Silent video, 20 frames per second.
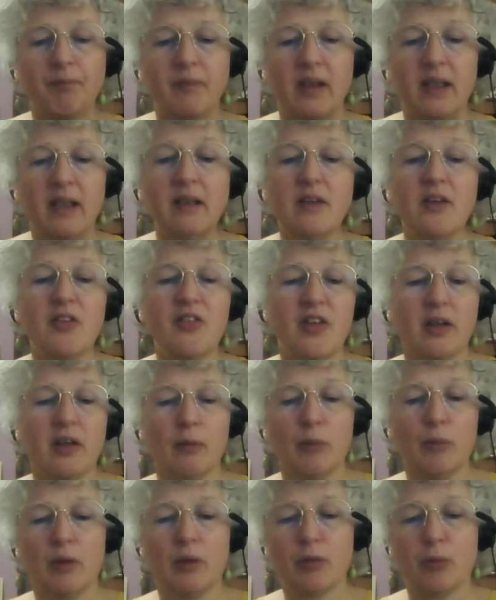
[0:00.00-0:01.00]
In the
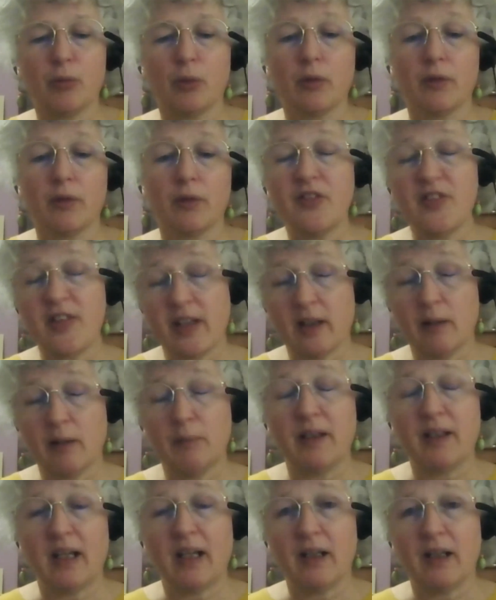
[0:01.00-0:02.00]
Second World War, the
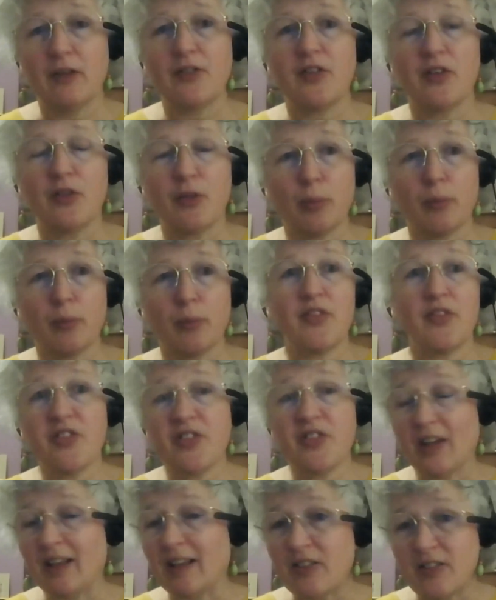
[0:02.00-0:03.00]
settlement houses
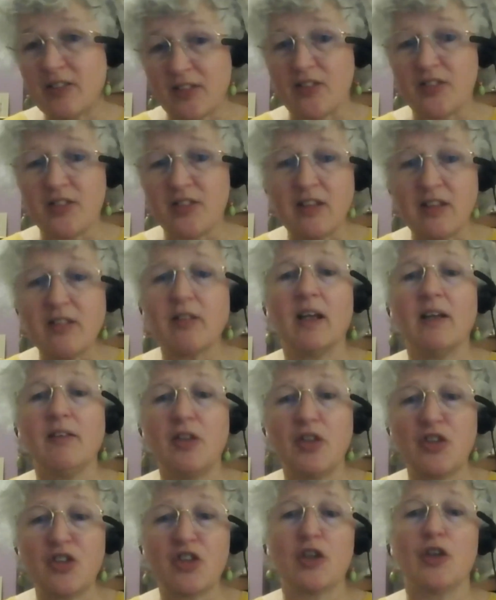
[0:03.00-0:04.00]
still existed, and
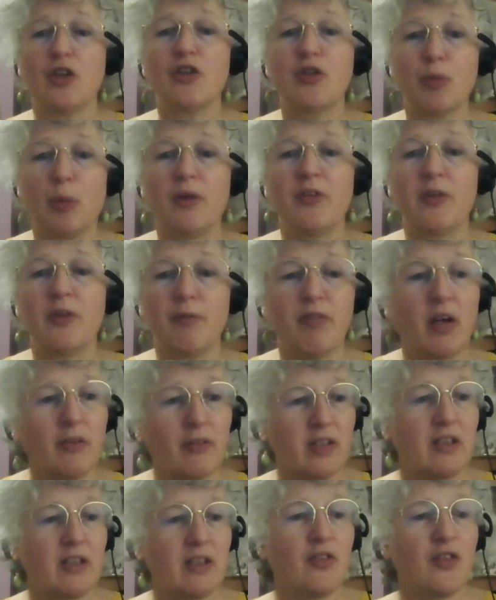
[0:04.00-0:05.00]
the church was a
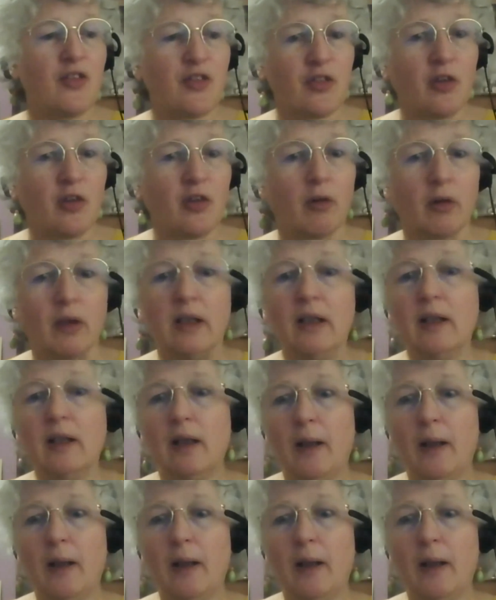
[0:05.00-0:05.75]
very strong